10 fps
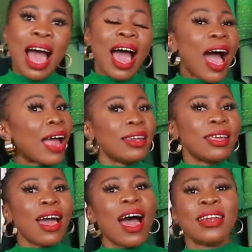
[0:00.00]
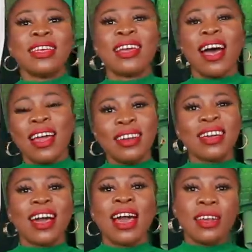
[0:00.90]
I highly, highly,
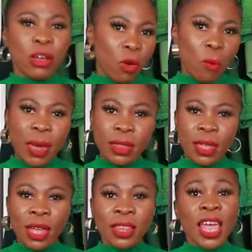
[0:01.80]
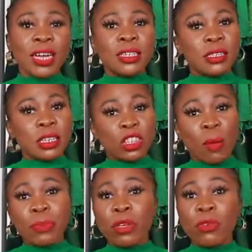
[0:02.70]
highly, highly recommend it. This is
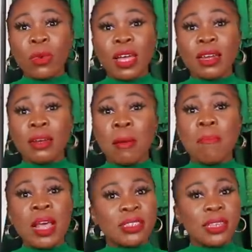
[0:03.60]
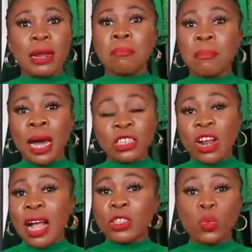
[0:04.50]
something you can uh, mix and
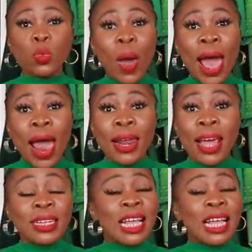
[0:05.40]
match as well.